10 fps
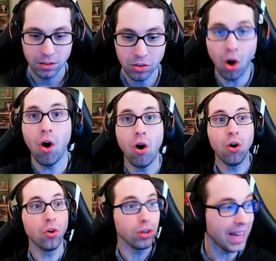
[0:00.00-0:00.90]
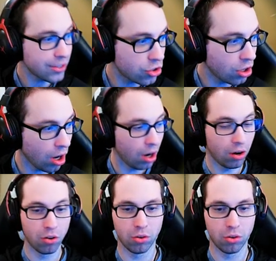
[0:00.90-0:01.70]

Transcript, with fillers: Oh, let's go!